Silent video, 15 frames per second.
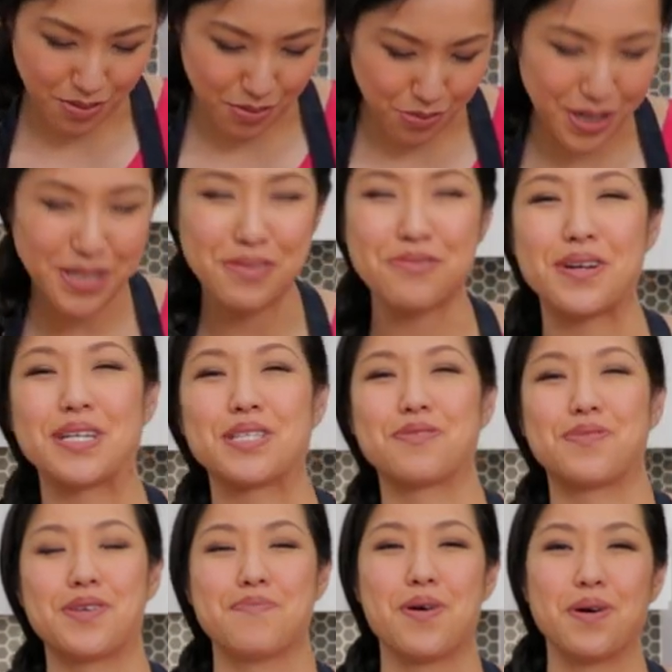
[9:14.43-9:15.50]
written
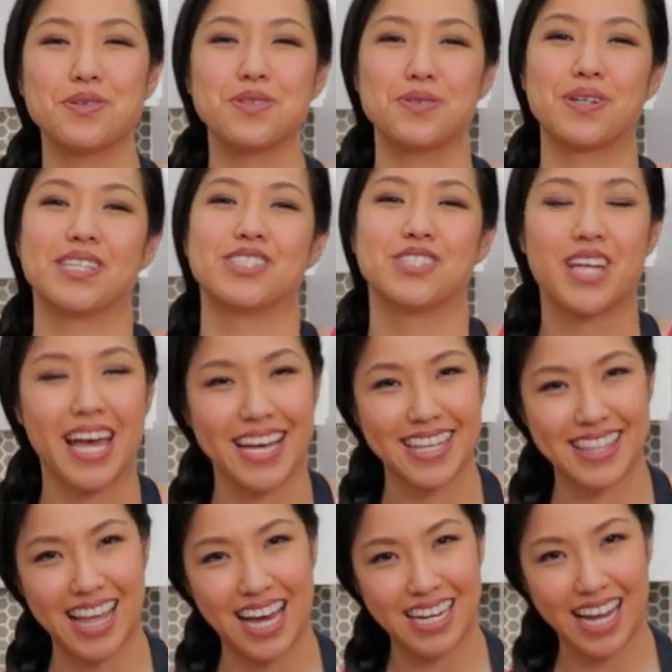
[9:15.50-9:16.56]
recipe post, so you can
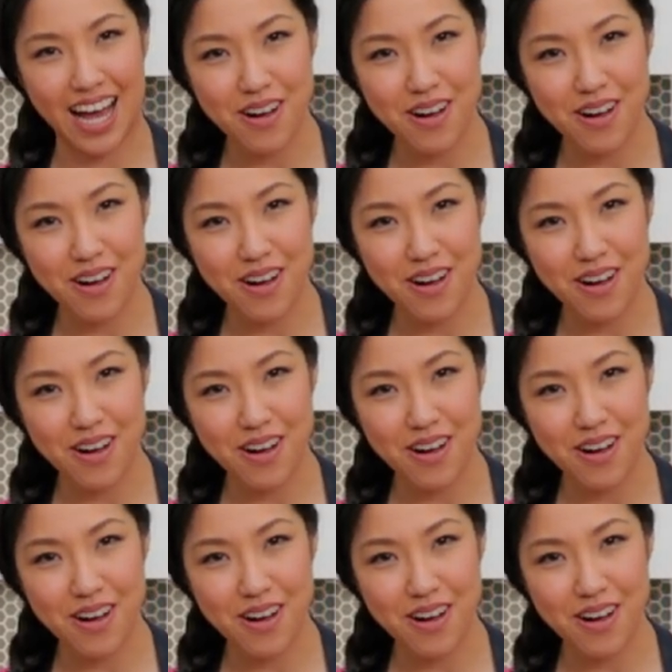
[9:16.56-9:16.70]
check that